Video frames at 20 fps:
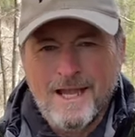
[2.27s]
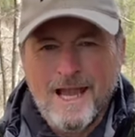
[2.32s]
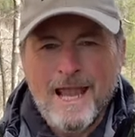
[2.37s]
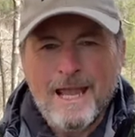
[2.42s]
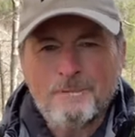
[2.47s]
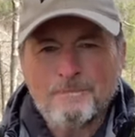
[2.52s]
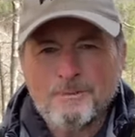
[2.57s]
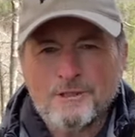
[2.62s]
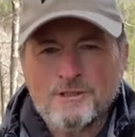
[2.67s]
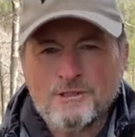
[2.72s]

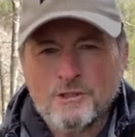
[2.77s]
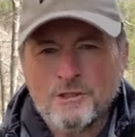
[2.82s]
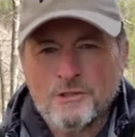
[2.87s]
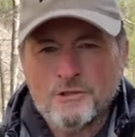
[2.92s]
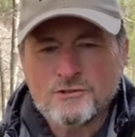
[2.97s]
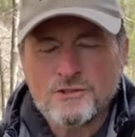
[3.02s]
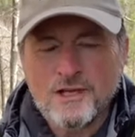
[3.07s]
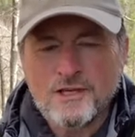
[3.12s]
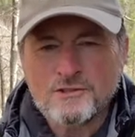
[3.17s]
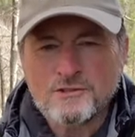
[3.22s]
Happy
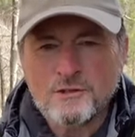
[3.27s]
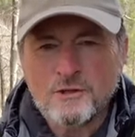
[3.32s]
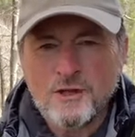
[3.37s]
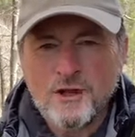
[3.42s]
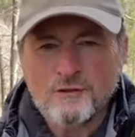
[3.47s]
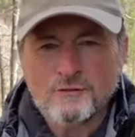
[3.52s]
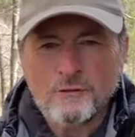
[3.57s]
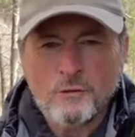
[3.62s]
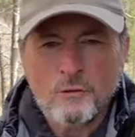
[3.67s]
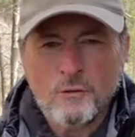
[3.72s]
Tuesday to
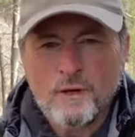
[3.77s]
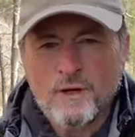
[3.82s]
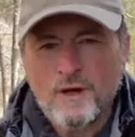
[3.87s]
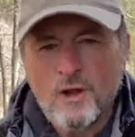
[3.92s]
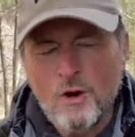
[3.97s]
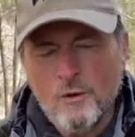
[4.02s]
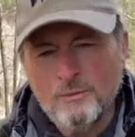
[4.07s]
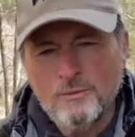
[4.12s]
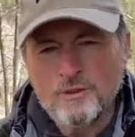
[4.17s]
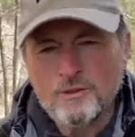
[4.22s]
you, everyone.
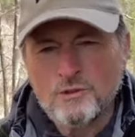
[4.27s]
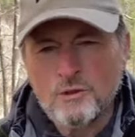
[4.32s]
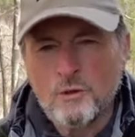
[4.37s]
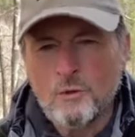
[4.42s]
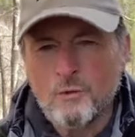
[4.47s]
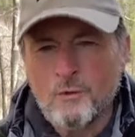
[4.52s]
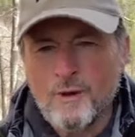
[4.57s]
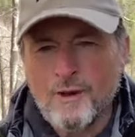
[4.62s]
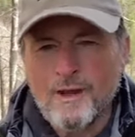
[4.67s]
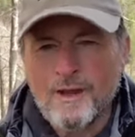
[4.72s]
Hope you're
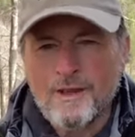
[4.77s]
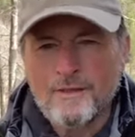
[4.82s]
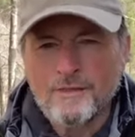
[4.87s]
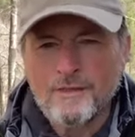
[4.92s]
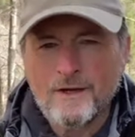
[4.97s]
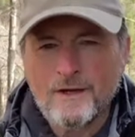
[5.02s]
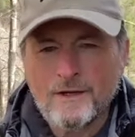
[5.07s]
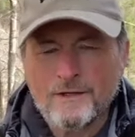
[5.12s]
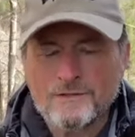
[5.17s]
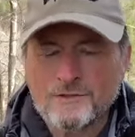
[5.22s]
doing well
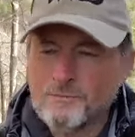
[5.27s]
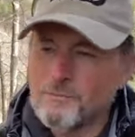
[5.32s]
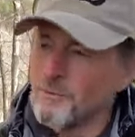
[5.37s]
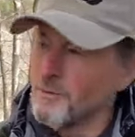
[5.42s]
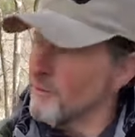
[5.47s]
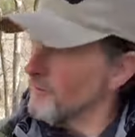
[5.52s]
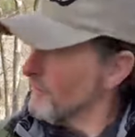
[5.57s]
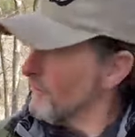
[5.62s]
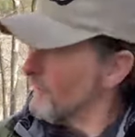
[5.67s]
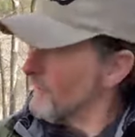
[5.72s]
out there. It's a
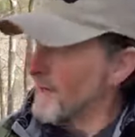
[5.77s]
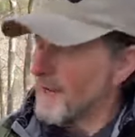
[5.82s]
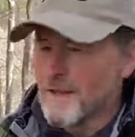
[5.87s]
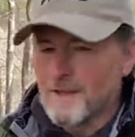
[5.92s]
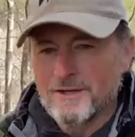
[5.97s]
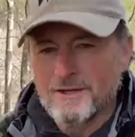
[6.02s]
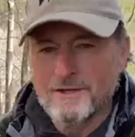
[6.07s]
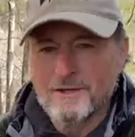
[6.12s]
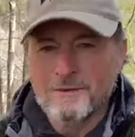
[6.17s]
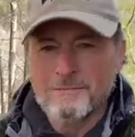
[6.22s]
beautiful day
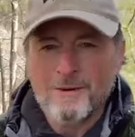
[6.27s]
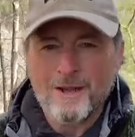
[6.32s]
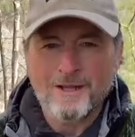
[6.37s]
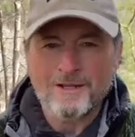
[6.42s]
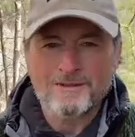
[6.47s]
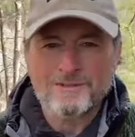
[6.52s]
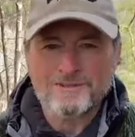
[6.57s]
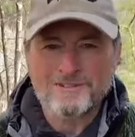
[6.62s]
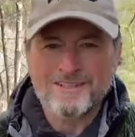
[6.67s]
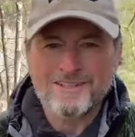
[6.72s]
out here in the
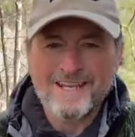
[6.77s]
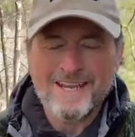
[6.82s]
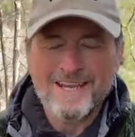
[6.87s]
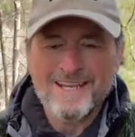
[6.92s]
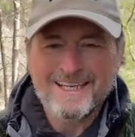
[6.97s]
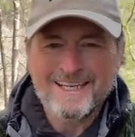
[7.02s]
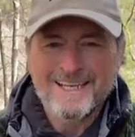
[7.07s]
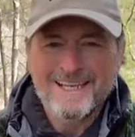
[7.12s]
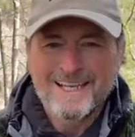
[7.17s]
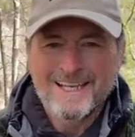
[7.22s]
mountains
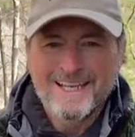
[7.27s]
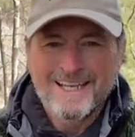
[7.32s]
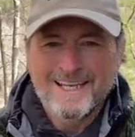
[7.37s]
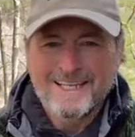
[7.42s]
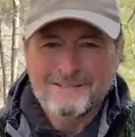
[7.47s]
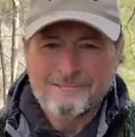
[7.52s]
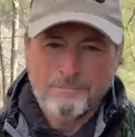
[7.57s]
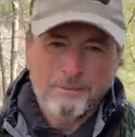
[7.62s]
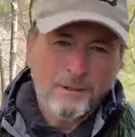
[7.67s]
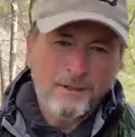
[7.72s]
today.
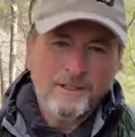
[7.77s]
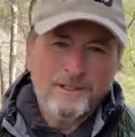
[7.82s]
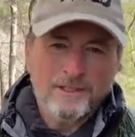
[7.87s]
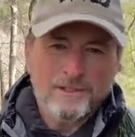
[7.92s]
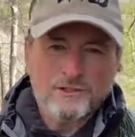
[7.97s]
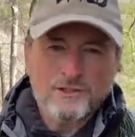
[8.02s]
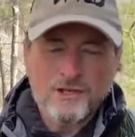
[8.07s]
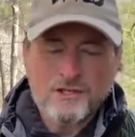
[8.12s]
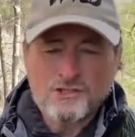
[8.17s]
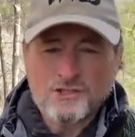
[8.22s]
Plenty
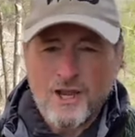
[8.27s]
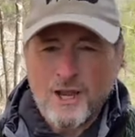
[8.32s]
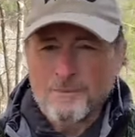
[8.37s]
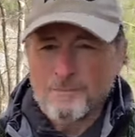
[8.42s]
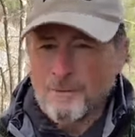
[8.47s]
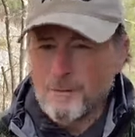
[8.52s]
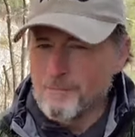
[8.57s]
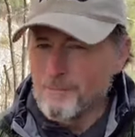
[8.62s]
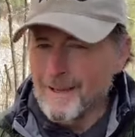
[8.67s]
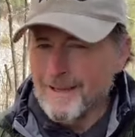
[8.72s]
of sunshine,
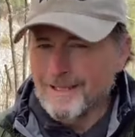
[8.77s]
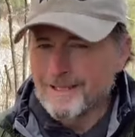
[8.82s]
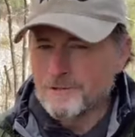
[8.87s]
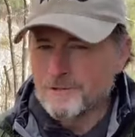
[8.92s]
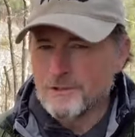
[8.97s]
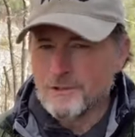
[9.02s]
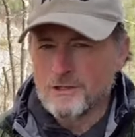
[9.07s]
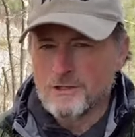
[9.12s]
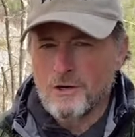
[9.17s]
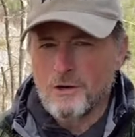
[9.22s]
but man,
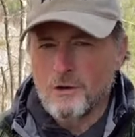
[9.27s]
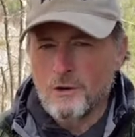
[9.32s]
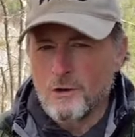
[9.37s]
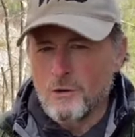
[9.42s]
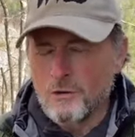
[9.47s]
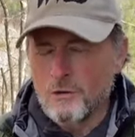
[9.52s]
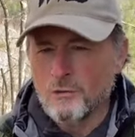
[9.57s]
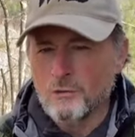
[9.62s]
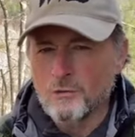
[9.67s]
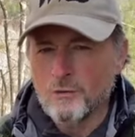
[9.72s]
is it
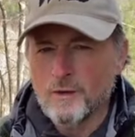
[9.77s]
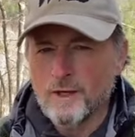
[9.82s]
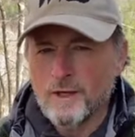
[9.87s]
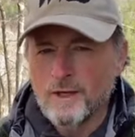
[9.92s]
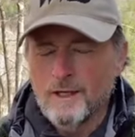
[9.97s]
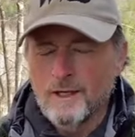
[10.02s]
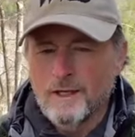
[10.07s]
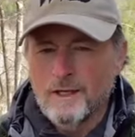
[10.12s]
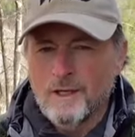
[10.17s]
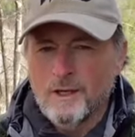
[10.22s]
cold.
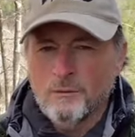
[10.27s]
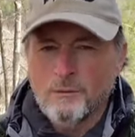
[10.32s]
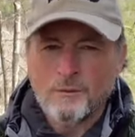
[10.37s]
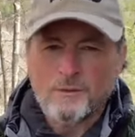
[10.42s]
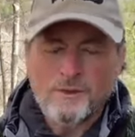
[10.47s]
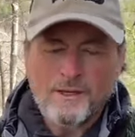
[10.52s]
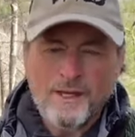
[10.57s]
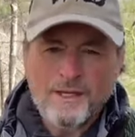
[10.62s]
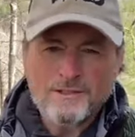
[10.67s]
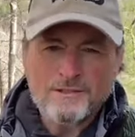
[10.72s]
Well,
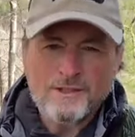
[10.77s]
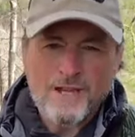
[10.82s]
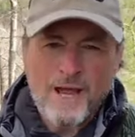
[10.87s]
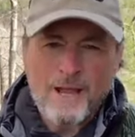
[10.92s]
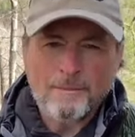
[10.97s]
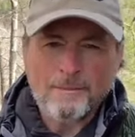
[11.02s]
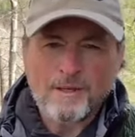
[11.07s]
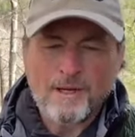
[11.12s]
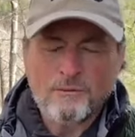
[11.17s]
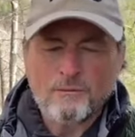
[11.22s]
today's
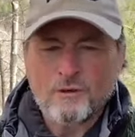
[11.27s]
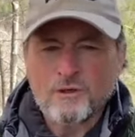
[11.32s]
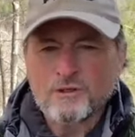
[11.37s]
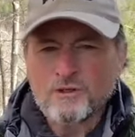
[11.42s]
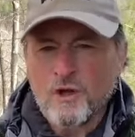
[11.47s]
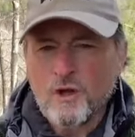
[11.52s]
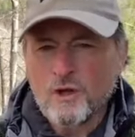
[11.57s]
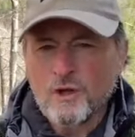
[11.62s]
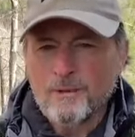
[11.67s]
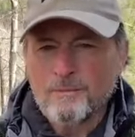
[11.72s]
topic, I want
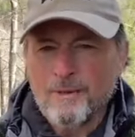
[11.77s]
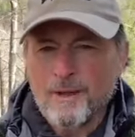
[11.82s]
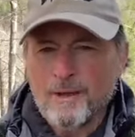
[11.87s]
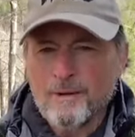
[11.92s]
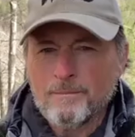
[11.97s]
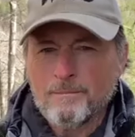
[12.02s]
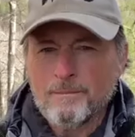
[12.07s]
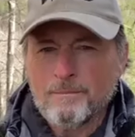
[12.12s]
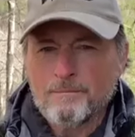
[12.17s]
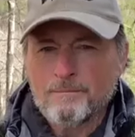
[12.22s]
to talk
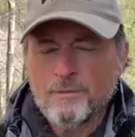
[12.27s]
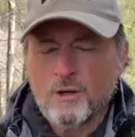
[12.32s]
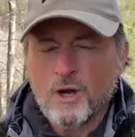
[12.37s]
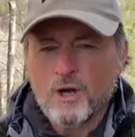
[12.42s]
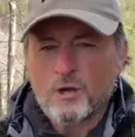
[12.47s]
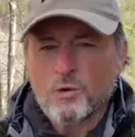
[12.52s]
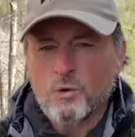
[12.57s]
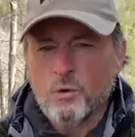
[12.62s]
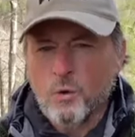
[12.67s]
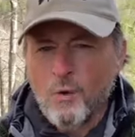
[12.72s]
about
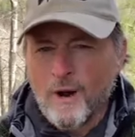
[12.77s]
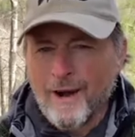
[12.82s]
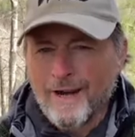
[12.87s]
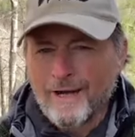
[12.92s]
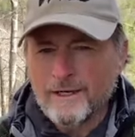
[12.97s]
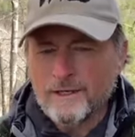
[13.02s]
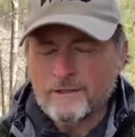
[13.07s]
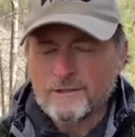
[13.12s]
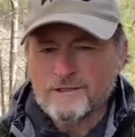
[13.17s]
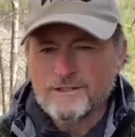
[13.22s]

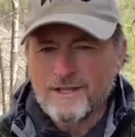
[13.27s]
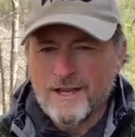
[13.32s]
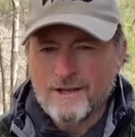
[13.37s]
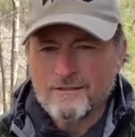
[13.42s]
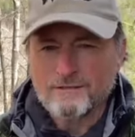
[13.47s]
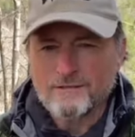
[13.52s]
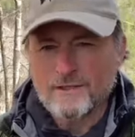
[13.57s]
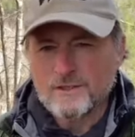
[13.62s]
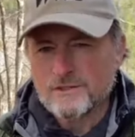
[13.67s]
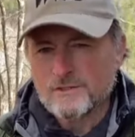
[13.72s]
acquired
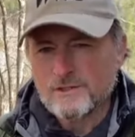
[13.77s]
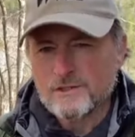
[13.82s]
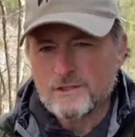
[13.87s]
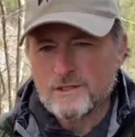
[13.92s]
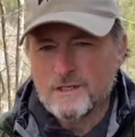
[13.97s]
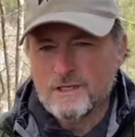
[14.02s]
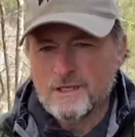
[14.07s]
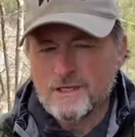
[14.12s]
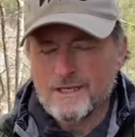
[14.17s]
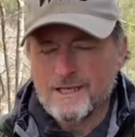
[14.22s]
deafness
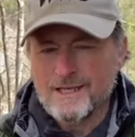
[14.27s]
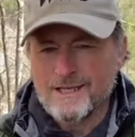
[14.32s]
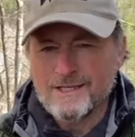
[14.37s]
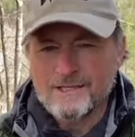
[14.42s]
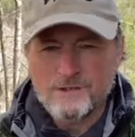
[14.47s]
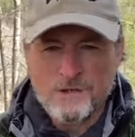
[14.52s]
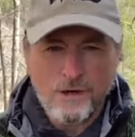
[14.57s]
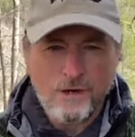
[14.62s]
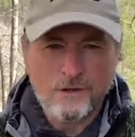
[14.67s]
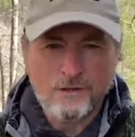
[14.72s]

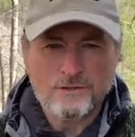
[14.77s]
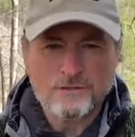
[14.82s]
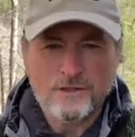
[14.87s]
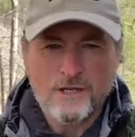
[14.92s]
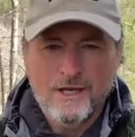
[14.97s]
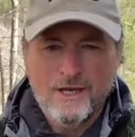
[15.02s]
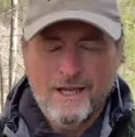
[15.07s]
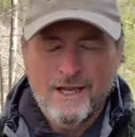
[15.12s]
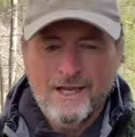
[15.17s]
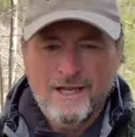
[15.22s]
in dogs.